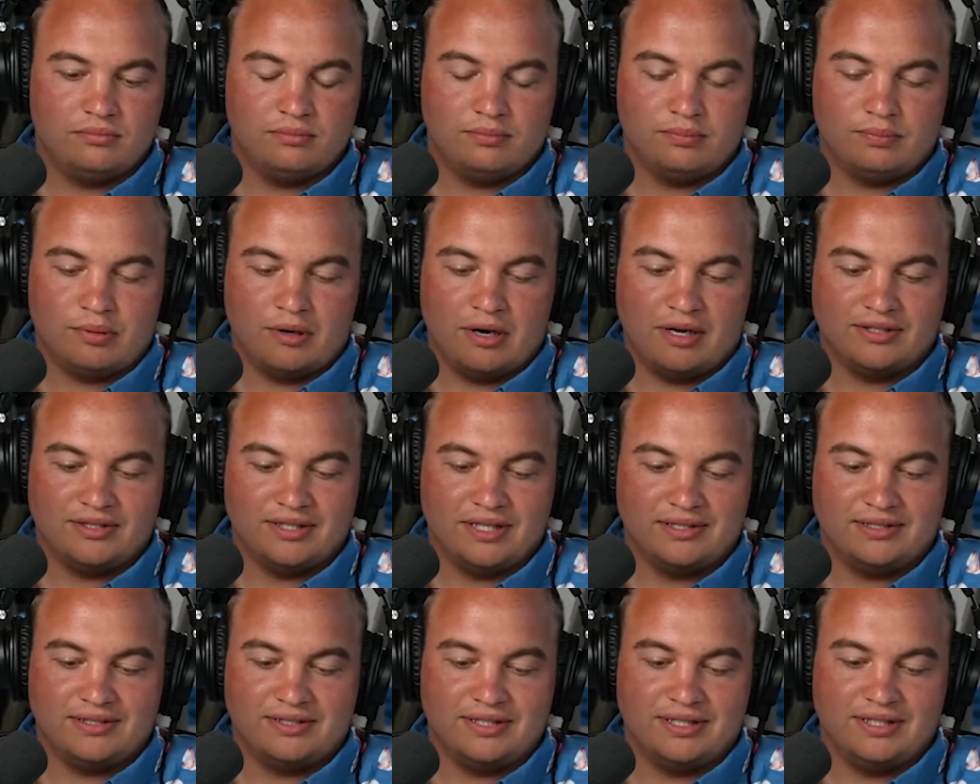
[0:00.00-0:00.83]

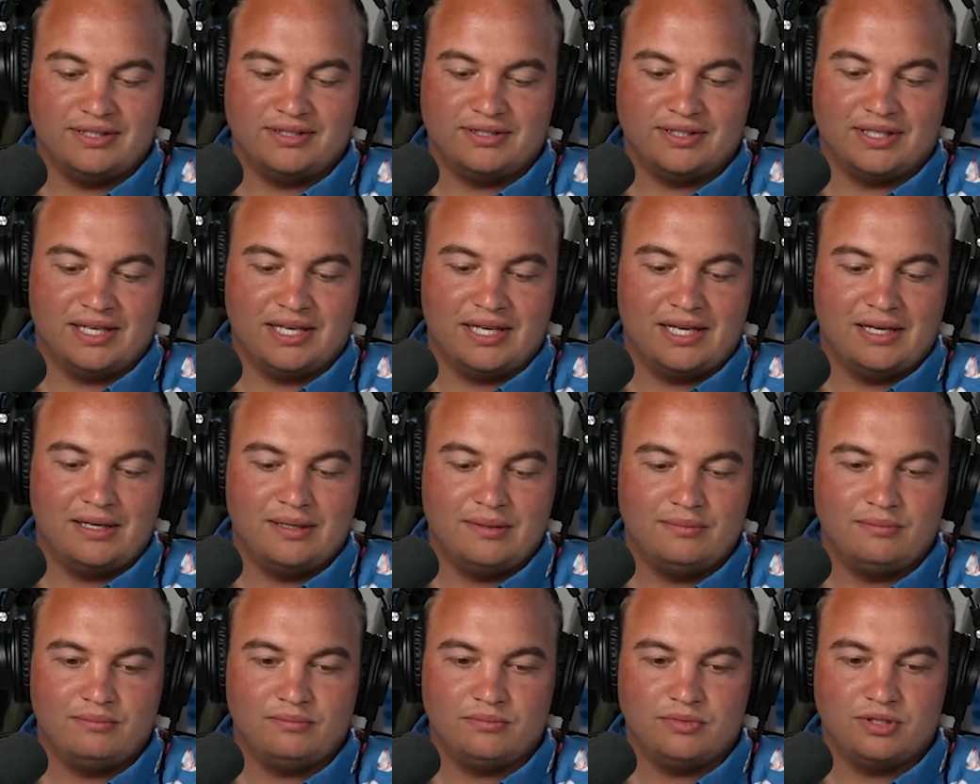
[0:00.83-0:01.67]
process is
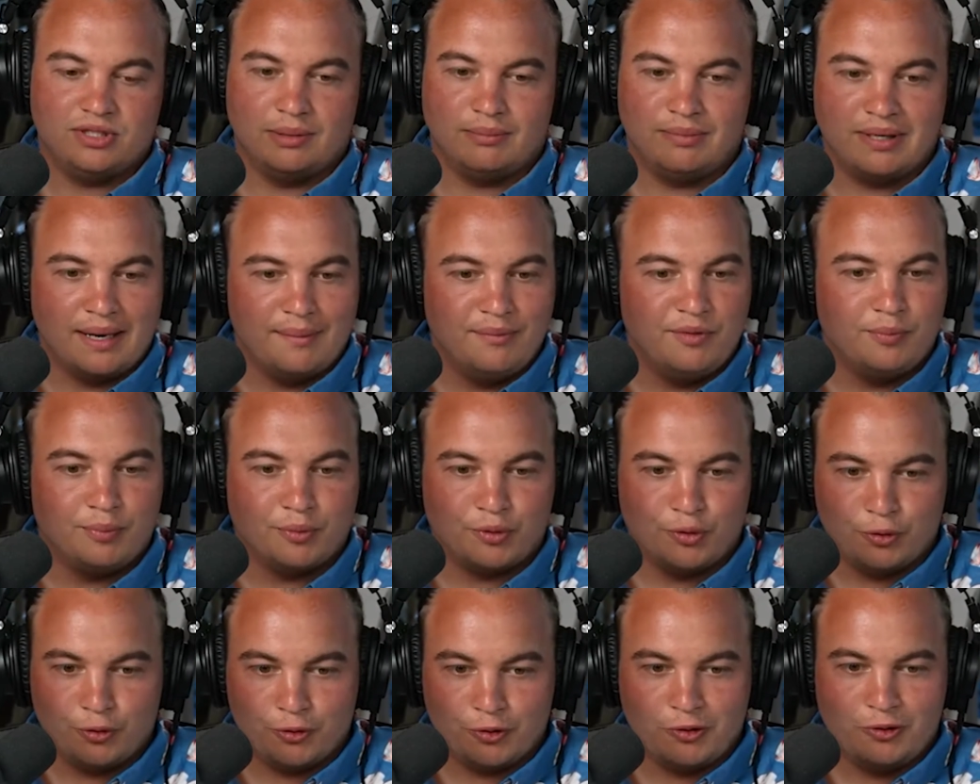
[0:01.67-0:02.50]
sometimes
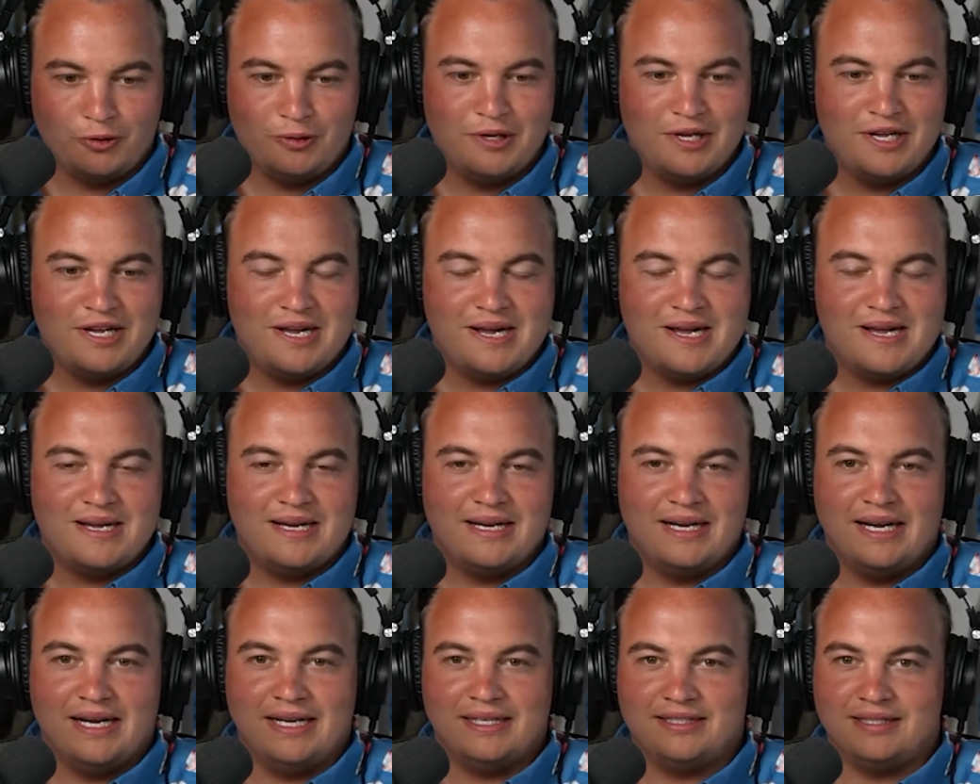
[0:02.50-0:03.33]
brutal,
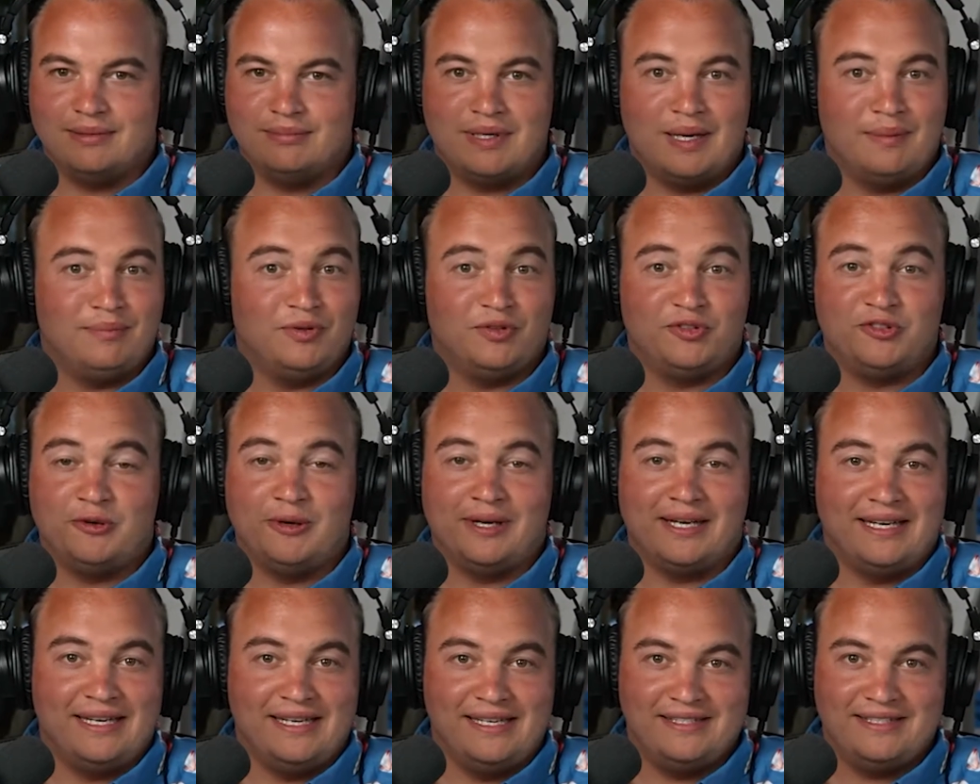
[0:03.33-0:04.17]
Sometimes it's quick
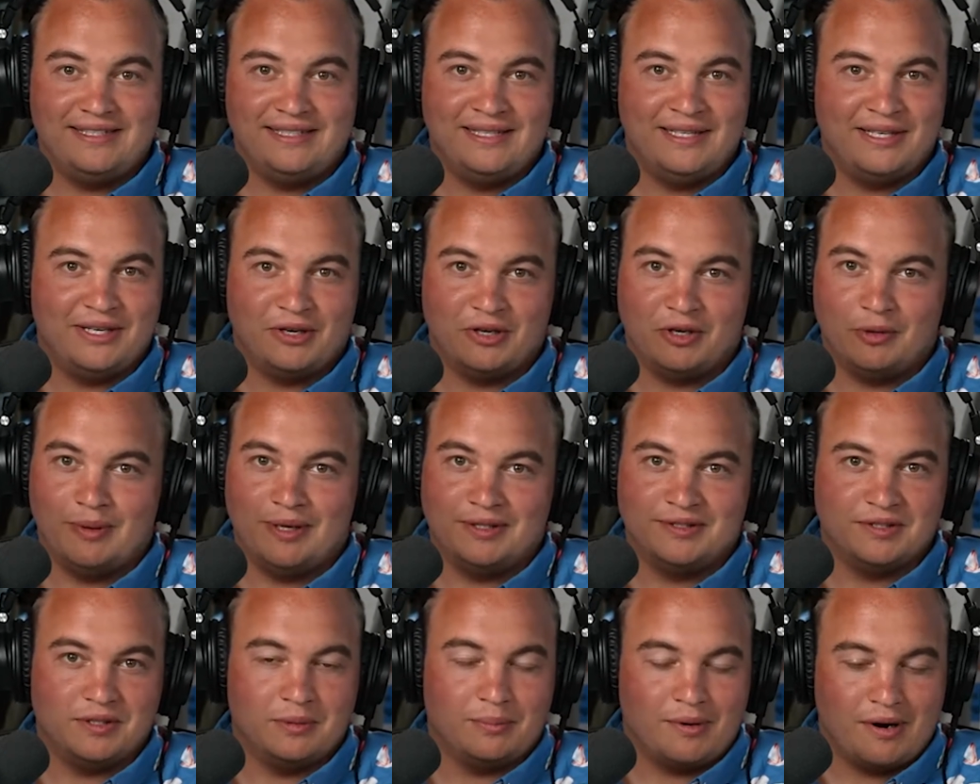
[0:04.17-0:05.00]
and easy. It all depends
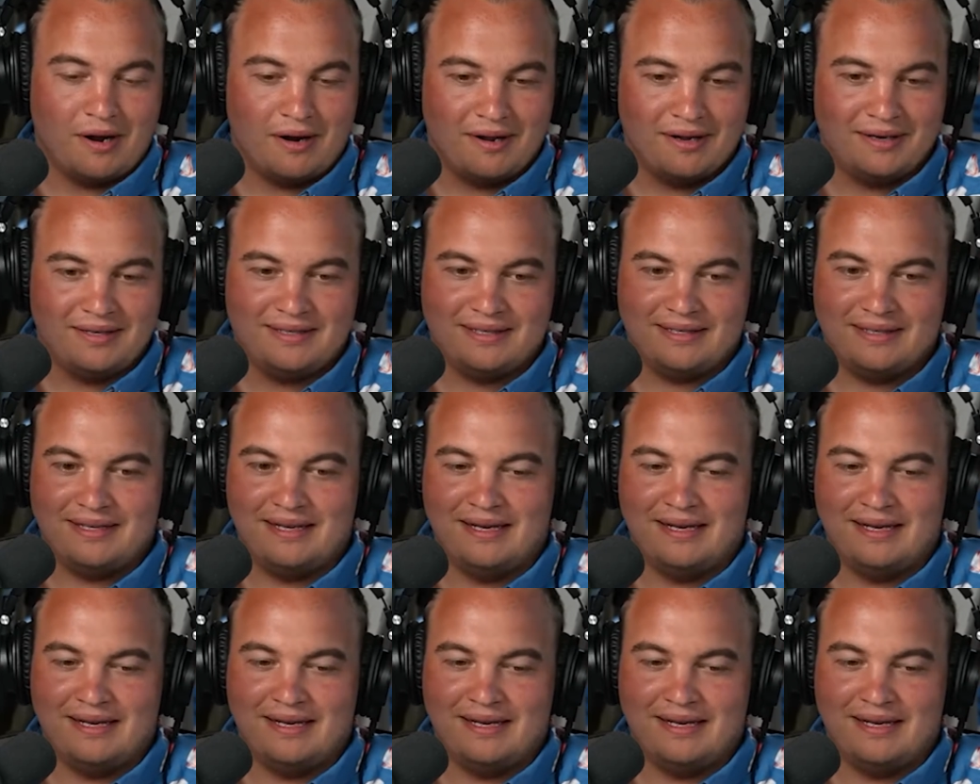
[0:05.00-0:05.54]
on the product.